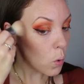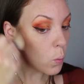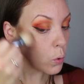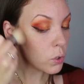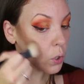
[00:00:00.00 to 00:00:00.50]

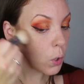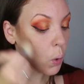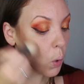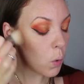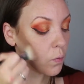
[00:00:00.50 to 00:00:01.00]
We're just gonna
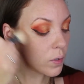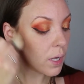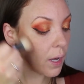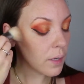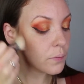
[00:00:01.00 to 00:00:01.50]
go over
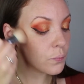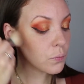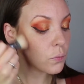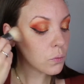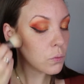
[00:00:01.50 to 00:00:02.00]
that
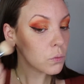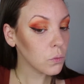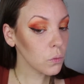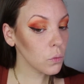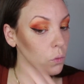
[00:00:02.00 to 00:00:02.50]

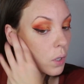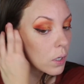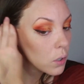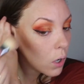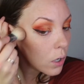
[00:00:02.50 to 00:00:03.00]

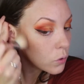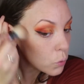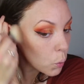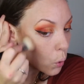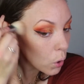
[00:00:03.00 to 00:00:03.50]
and
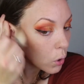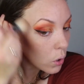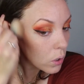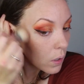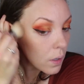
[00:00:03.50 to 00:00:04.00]
contour
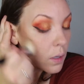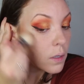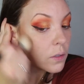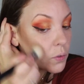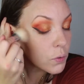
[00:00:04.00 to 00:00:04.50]

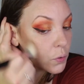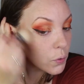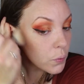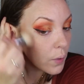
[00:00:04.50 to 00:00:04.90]
the